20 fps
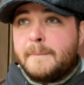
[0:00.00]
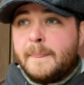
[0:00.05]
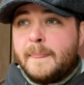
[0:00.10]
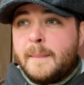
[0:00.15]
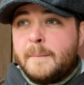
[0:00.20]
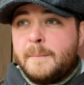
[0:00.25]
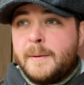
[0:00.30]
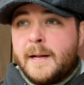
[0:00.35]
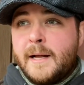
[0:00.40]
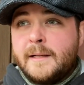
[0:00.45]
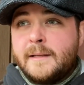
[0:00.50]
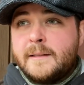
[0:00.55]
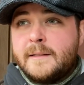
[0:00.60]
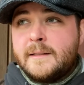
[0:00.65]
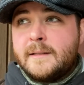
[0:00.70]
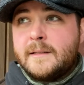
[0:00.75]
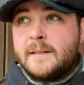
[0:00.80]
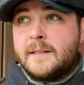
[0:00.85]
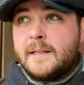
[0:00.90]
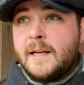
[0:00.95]
But I
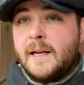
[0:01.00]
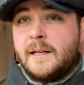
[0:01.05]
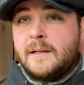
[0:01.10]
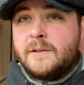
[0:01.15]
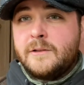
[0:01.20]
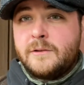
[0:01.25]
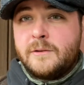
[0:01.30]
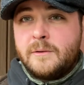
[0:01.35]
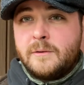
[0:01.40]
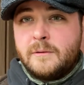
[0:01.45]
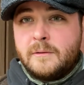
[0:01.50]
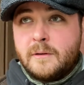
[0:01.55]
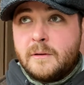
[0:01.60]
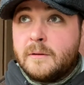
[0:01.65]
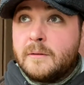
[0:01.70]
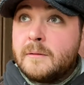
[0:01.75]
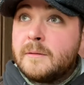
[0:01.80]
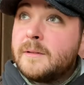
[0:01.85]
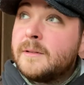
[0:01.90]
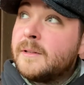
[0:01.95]
tend to,
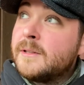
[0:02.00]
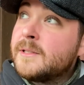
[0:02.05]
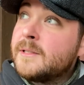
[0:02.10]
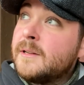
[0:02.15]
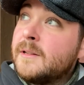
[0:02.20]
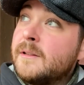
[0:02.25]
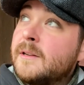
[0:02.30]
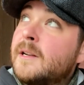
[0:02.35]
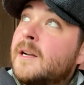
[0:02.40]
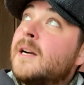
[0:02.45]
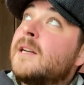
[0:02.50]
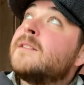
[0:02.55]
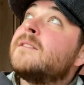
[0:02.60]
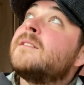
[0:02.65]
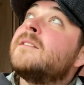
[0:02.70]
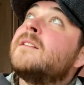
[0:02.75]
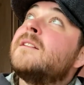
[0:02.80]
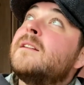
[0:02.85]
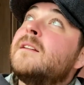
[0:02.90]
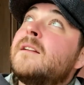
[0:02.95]
oh, there's another
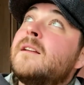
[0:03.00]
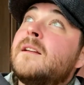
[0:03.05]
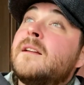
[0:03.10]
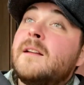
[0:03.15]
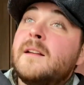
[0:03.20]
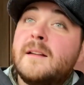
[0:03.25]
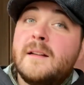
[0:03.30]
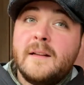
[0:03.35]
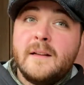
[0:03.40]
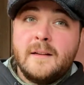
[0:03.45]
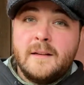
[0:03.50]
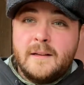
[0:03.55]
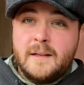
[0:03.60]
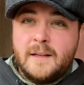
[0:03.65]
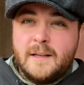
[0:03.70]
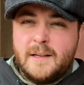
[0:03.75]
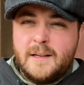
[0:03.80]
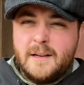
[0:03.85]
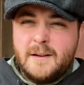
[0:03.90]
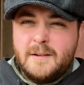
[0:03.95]
gust.
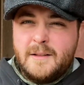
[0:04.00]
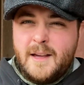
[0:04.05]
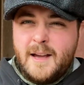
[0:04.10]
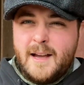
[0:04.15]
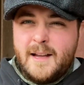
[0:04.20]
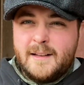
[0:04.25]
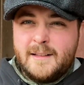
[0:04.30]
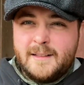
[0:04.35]
Can you hear that?